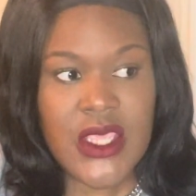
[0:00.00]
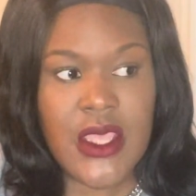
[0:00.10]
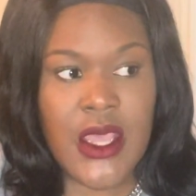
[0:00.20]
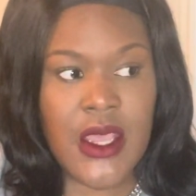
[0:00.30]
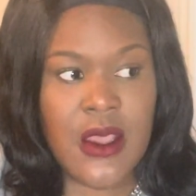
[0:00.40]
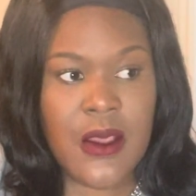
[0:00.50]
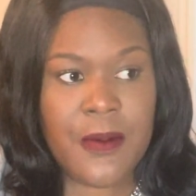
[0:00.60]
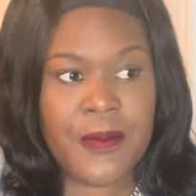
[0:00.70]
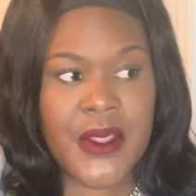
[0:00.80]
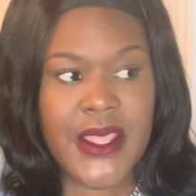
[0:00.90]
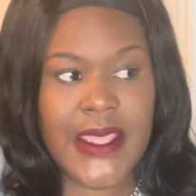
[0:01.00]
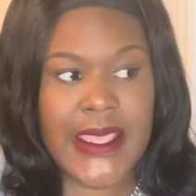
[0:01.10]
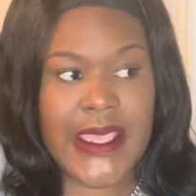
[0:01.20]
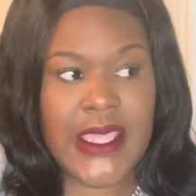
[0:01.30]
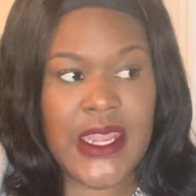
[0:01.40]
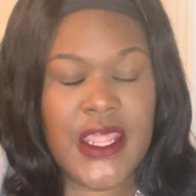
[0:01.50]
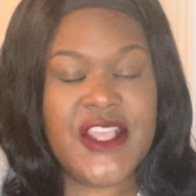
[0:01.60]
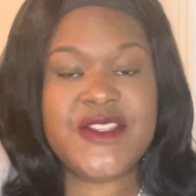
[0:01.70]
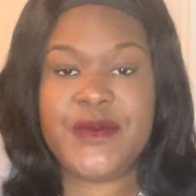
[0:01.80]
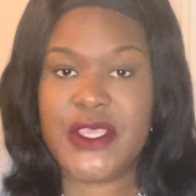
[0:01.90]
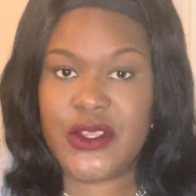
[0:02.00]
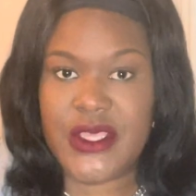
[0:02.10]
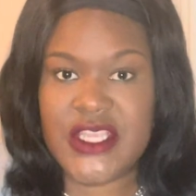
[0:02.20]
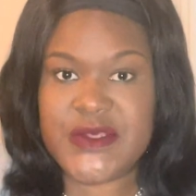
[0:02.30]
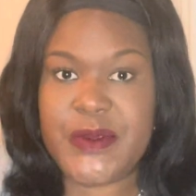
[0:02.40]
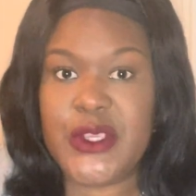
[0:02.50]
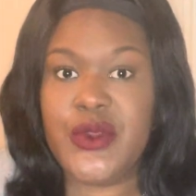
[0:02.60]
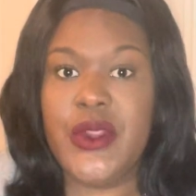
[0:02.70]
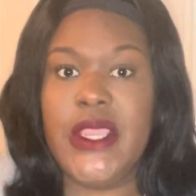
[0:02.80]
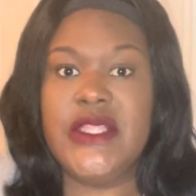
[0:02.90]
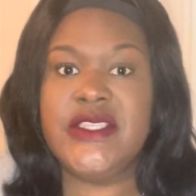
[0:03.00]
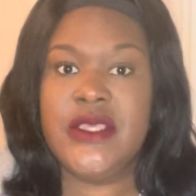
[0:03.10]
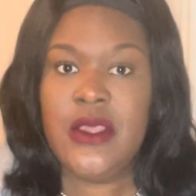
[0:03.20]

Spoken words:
And it's been great.